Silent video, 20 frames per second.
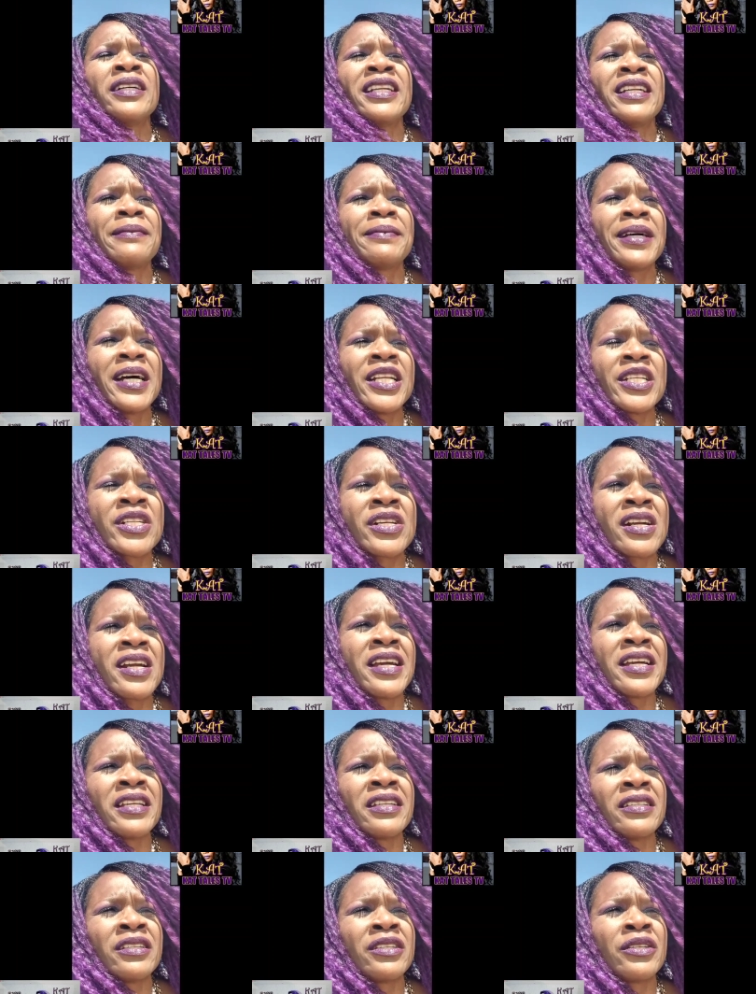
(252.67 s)
and I'm not
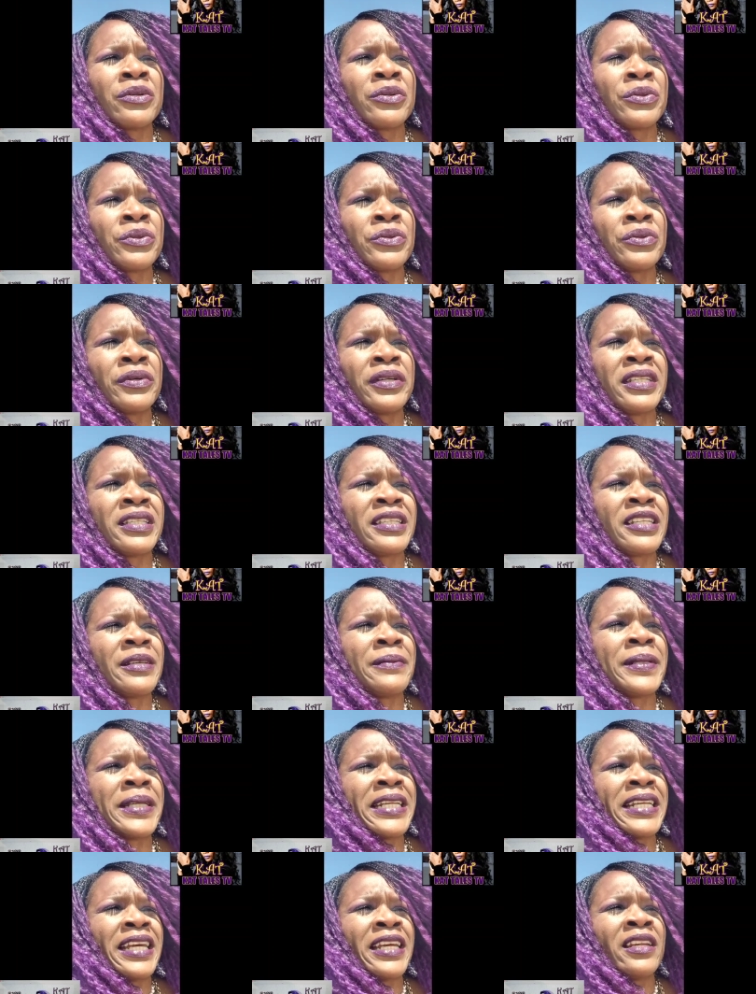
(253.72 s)
trying to
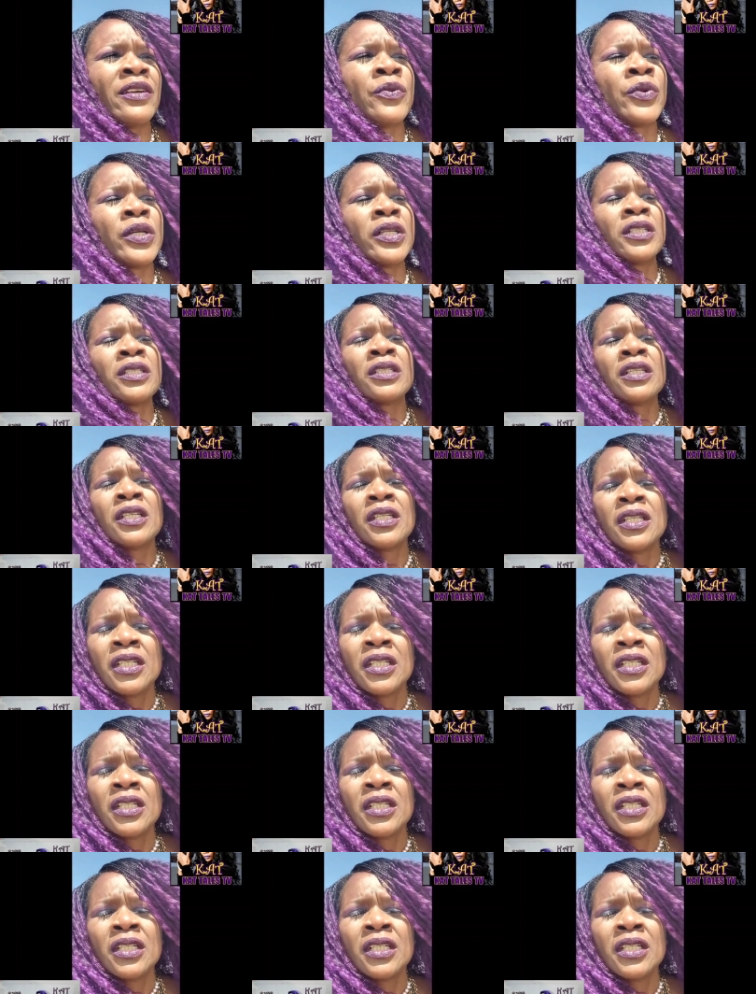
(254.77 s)
intimidate anyone.